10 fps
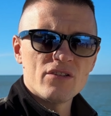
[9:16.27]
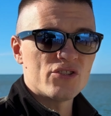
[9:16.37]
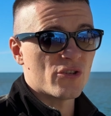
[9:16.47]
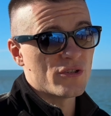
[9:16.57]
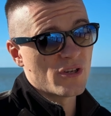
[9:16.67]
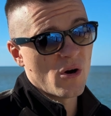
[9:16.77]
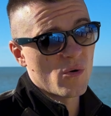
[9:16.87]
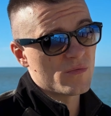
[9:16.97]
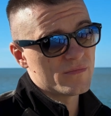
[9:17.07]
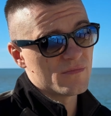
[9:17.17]
Should you
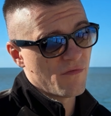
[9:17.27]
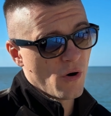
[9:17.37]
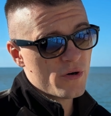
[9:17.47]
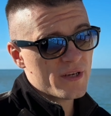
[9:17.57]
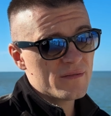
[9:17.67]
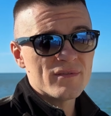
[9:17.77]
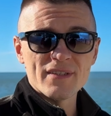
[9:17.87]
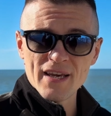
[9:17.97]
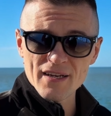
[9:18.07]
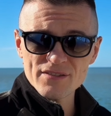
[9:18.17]
go voting?
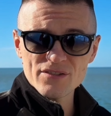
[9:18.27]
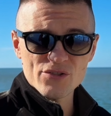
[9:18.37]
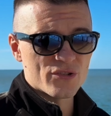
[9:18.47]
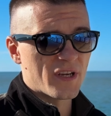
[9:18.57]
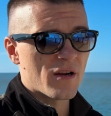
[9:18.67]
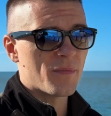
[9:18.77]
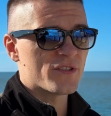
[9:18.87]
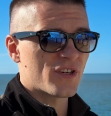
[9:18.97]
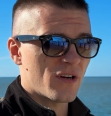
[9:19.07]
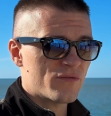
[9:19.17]
Yes. Should you care
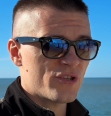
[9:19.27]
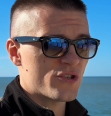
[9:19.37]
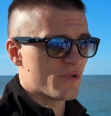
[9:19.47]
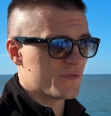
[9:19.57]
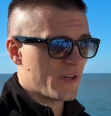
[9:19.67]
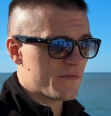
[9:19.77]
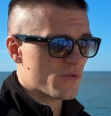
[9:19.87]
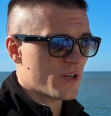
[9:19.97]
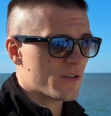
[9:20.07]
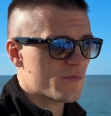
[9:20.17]
about your country? Should you fight
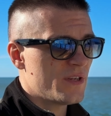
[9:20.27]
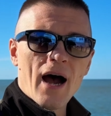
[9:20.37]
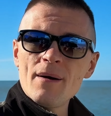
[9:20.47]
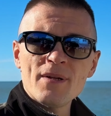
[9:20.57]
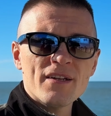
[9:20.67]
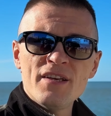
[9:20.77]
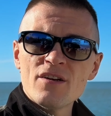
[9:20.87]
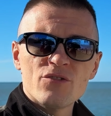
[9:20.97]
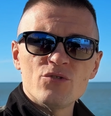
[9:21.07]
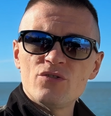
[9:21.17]
for a country? I'm not
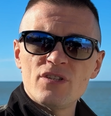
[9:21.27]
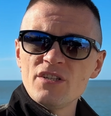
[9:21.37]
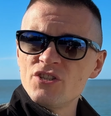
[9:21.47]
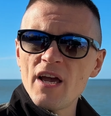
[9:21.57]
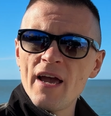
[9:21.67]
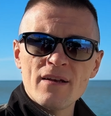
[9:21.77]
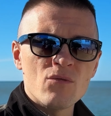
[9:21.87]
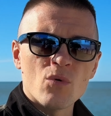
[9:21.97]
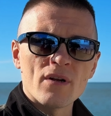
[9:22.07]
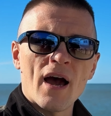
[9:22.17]
here to teach
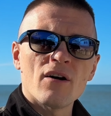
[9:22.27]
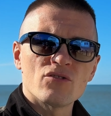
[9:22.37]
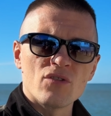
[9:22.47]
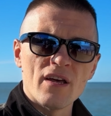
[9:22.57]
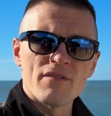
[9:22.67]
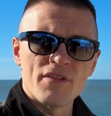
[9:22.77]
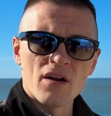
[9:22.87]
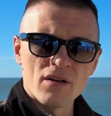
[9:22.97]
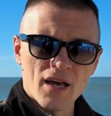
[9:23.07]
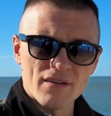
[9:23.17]
anyone how to live
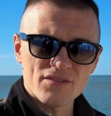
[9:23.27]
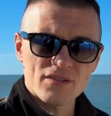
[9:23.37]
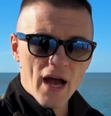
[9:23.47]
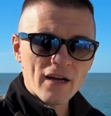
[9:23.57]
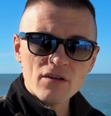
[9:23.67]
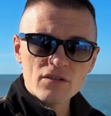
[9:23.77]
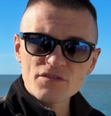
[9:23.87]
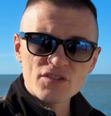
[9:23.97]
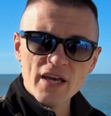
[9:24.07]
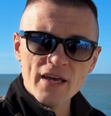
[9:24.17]
their lives. I could have
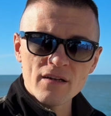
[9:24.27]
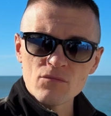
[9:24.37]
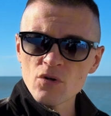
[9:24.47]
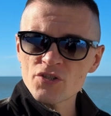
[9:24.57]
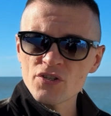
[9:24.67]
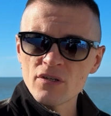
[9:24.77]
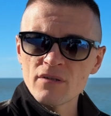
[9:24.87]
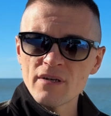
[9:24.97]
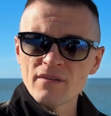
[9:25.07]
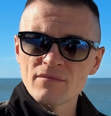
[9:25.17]
stayed in
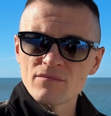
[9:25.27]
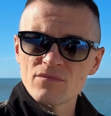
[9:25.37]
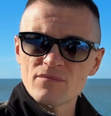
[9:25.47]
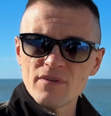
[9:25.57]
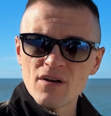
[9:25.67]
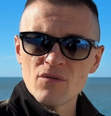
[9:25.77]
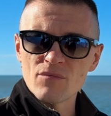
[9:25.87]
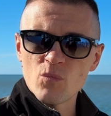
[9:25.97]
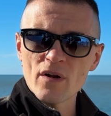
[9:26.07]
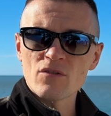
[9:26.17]
Russia and, you know,
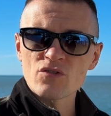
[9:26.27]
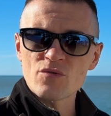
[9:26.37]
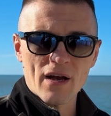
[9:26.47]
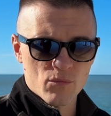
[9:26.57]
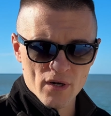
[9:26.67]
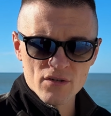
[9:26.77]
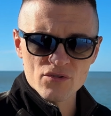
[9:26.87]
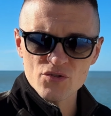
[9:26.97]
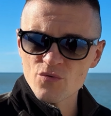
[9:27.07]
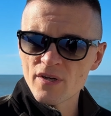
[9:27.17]
went on
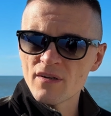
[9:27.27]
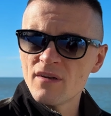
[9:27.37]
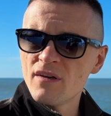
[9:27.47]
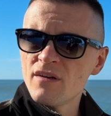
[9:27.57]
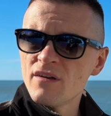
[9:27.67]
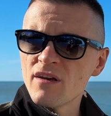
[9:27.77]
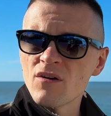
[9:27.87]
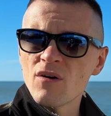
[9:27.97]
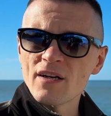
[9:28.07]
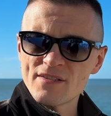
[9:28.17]
the street, you
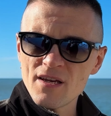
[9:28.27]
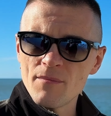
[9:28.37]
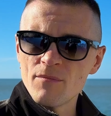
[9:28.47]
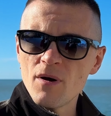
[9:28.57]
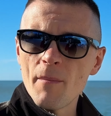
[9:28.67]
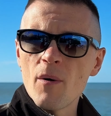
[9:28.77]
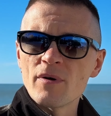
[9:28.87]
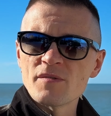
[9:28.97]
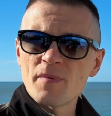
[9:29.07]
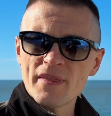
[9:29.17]
know, at some
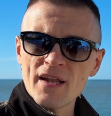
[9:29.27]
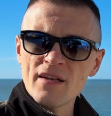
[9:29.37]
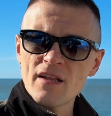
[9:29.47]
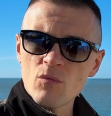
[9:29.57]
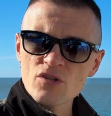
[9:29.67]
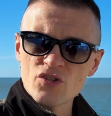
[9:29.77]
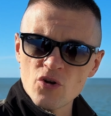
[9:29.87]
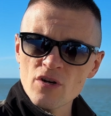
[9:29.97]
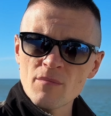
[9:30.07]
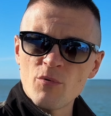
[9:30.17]
moments. But then there was a
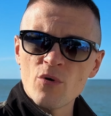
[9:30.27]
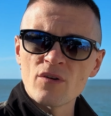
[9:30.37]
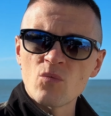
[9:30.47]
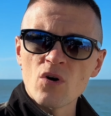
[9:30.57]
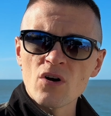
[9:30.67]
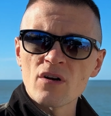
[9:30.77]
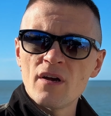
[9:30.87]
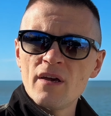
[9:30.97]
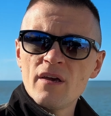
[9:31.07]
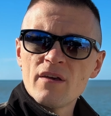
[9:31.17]
turning point where,
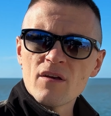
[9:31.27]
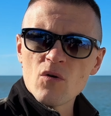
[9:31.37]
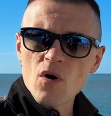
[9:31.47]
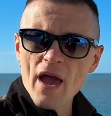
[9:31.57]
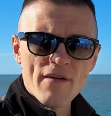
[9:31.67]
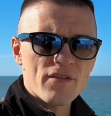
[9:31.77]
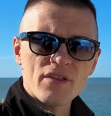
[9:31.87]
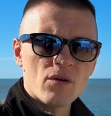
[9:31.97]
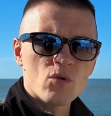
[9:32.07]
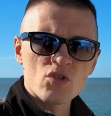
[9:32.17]
you know,
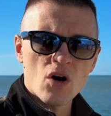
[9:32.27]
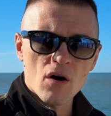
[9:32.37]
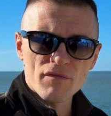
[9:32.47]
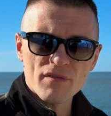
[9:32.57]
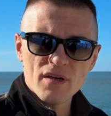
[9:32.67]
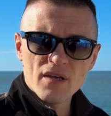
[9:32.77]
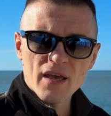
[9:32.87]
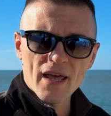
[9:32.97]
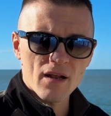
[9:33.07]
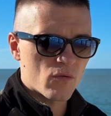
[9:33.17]
everything was off
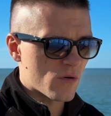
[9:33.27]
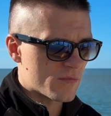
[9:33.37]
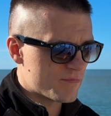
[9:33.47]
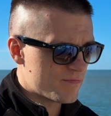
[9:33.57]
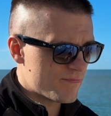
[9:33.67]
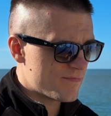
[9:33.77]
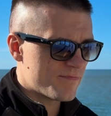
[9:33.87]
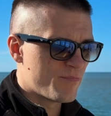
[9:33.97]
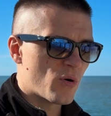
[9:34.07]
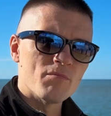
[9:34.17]
and they were
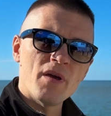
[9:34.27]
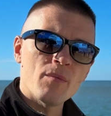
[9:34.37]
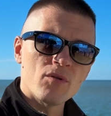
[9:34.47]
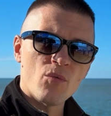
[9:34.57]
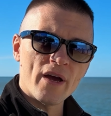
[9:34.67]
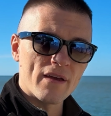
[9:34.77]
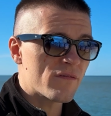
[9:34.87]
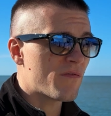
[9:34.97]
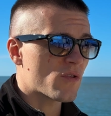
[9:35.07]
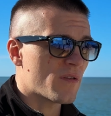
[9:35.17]
putting people away,
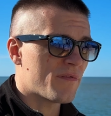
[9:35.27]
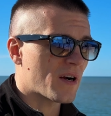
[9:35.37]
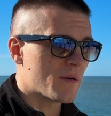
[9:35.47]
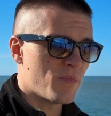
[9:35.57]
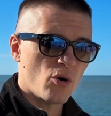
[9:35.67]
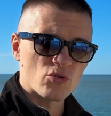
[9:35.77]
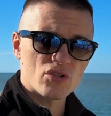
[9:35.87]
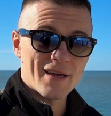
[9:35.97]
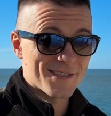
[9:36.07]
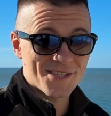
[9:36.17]
even for a fucking
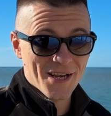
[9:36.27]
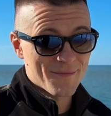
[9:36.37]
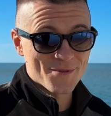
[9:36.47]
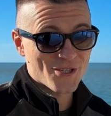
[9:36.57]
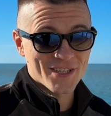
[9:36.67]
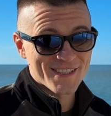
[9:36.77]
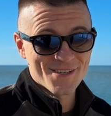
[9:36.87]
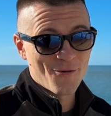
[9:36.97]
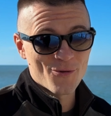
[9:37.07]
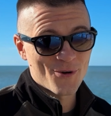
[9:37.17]
post. The same shit is
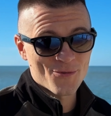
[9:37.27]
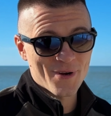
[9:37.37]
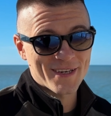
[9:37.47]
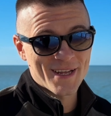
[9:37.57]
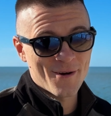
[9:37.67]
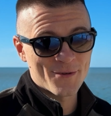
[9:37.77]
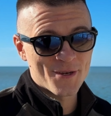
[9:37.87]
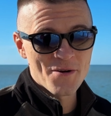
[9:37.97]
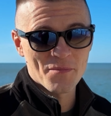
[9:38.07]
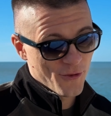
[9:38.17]
going on right now in
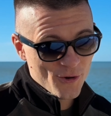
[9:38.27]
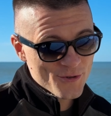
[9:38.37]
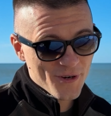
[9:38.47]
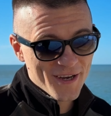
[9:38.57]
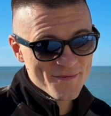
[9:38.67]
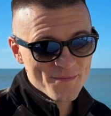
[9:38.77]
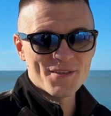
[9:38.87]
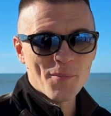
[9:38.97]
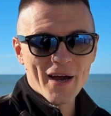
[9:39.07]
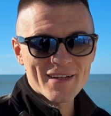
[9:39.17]
Europe. All crime.
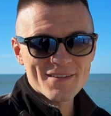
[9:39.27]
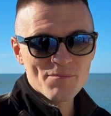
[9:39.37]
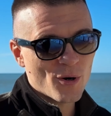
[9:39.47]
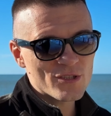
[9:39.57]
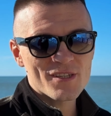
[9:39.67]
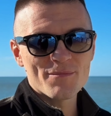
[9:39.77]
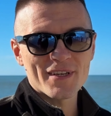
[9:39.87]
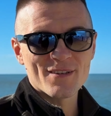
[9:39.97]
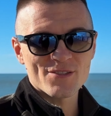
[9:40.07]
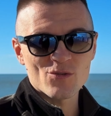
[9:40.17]
You might post
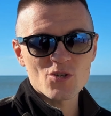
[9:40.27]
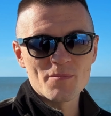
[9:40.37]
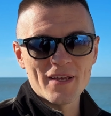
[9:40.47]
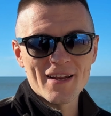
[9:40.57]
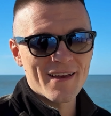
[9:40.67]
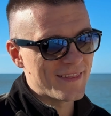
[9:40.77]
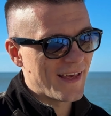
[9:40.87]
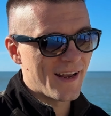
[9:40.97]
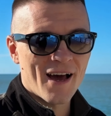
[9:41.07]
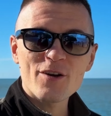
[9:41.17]
something on social media and
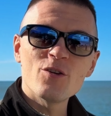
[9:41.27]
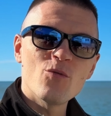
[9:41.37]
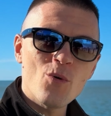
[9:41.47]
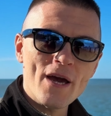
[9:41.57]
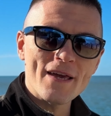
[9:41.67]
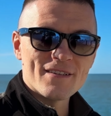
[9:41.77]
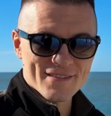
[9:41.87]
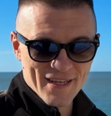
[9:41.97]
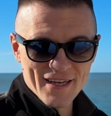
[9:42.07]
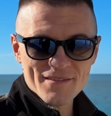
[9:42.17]
they lock you away. Is
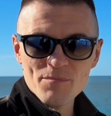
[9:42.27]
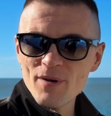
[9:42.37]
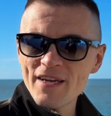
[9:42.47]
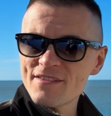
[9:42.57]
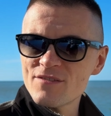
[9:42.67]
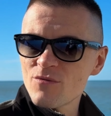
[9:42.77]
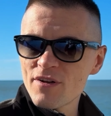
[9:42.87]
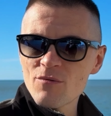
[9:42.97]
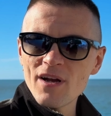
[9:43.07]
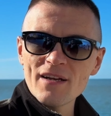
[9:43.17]
that the place or
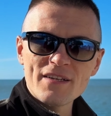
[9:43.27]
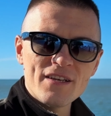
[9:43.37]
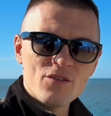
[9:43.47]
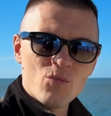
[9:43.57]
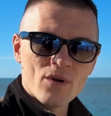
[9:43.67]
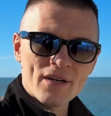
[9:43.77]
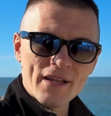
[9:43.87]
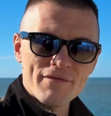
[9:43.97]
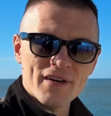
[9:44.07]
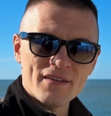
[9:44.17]
the reality you want to
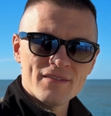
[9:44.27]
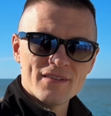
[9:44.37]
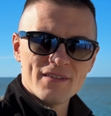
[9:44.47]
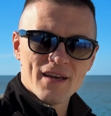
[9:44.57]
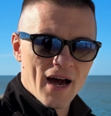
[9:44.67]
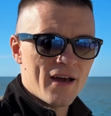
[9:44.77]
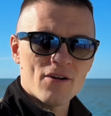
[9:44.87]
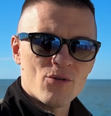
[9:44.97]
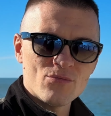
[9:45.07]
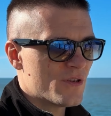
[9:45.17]
live in? I
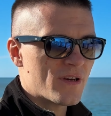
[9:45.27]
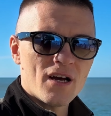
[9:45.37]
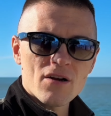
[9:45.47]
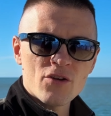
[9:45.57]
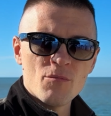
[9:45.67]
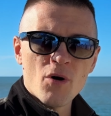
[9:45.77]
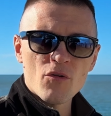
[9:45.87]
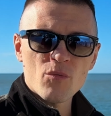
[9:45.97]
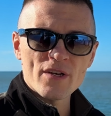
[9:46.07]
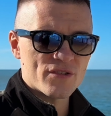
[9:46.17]
don't. You can argue
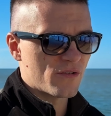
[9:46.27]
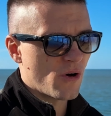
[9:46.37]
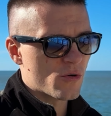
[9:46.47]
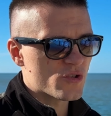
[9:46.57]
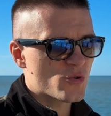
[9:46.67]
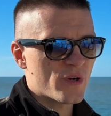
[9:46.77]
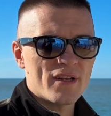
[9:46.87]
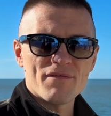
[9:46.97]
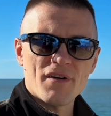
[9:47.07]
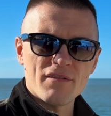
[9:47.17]
both ways. You can go on the street
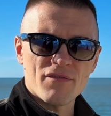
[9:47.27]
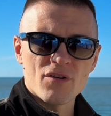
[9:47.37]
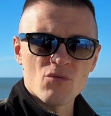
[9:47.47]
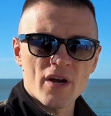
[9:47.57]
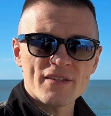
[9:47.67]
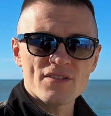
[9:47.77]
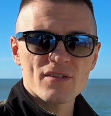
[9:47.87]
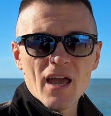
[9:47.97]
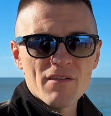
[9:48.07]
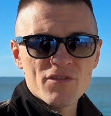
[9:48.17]
and fight for your rights.
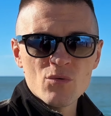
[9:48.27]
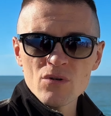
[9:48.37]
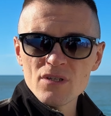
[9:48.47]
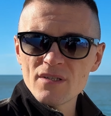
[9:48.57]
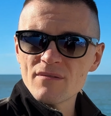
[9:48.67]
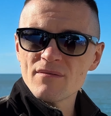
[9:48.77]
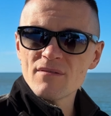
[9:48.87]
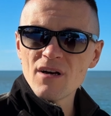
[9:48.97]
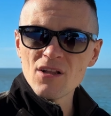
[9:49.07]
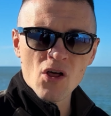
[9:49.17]
If you were
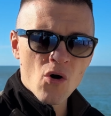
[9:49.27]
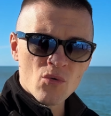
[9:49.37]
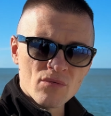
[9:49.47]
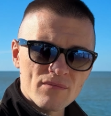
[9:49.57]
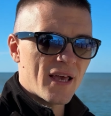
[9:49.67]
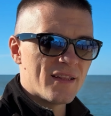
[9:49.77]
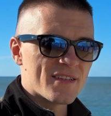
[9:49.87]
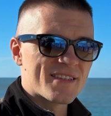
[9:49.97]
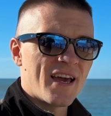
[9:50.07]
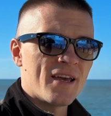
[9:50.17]
alone in
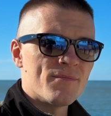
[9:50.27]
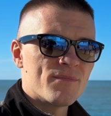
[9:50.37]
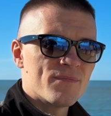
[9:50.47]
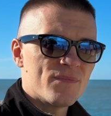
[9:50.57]
this game,